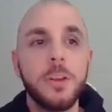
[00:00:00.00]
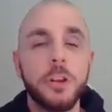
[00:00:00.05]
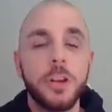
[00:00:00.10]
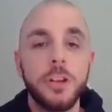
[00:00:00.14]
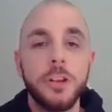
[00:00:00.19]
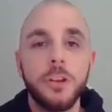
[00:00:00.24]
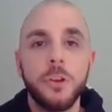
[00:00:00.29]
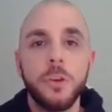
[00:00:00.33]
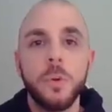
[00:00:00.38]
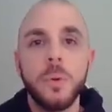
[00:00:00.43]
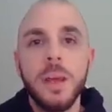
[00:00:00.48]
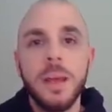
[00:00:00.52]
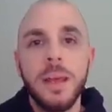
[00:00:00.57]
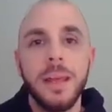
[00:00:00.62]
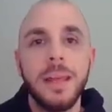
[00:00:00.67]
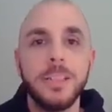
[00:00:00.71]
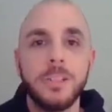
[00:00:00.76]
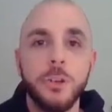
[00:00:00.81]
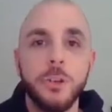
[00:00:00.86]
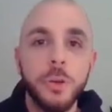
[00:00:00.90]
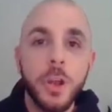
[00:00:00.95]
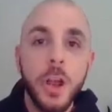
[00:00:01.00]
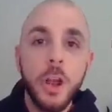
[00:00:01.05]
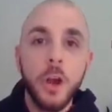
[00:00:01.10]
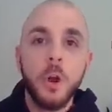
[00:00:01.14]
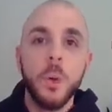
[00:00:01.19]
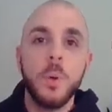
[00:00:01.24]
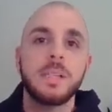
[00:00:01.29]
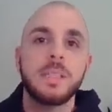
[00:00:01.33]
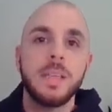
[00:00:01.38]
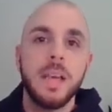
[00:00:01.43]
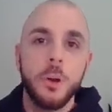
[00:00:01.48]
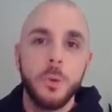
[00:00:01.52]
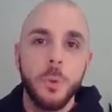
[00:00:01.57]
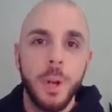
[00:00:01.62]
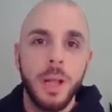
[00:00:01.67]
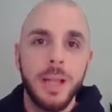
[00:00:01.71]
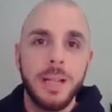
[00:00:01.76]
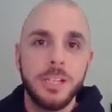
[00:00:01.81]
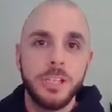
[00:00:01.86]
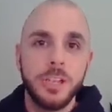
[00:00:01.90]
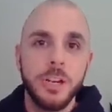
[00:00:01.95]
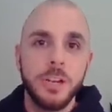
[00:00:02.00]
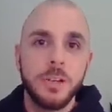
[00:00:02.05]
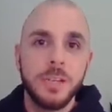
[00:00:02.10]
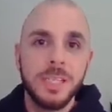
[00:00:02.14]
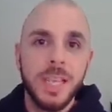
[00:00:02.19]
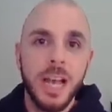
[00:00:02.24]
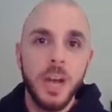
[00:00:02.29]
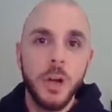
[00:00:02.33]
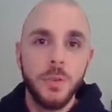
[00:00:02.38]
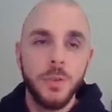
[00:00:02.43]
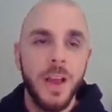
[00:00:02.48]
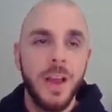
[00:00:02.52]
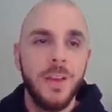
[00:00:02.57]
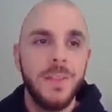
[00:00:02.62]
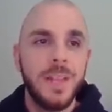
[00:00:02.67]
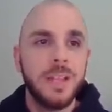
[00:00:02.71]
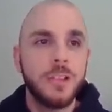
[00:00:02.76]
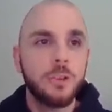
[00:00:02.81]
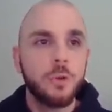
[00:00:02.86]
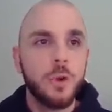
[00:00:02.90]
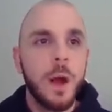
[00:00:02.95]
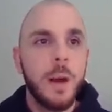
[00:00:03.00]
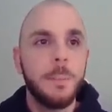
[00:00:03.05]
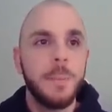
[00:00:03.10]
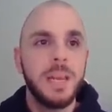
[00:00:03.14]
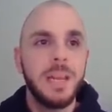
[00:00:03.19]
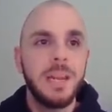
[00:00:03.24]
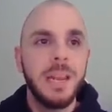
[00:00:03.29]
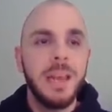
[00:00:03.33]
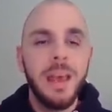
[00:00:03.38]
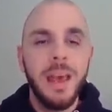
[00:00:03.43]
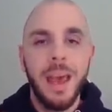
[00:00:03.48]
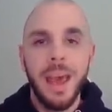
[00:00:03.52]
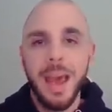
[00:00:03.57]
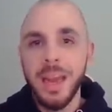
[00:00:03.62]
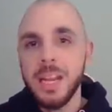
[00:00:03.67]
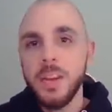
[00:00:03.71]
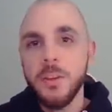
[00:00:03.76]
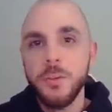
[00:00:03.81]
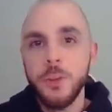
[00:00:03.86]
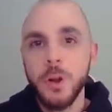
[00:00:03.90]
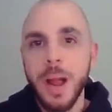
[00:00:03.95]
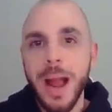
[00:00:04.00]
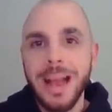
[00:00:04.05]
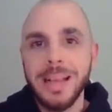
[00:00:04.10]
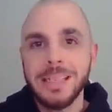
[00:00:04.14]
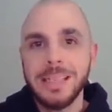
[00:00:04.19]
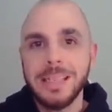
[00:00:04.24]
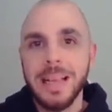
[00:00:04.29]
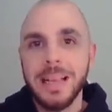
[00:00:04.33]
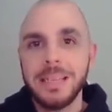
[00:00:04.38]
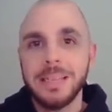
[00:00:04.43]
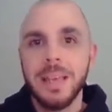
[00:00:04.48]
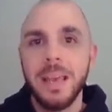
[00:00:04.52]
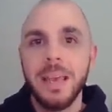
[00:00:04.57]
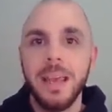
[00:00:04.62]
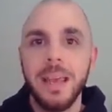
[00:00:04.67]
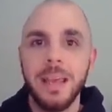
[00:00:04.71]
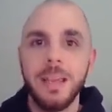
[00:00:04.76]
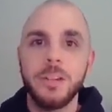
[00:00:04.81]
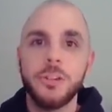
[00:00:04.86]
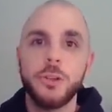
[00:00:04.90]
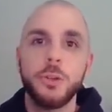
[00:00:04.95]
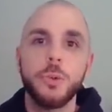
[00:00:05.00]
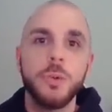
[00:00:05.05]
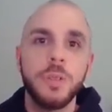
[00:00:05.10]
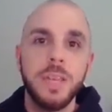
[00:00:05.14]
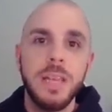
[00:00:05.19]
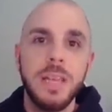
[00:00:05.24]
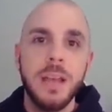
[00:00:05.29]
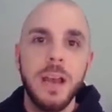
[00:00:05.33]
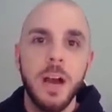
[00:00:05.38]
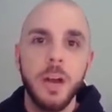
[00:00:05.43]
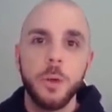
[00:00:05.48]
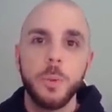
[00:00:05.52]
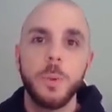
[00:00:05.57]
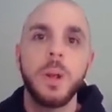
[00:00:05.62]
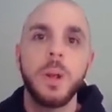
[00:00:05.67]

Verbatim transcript: can do is you can go into Unreal Engine yourself and then drop in any of your assets into the Unreal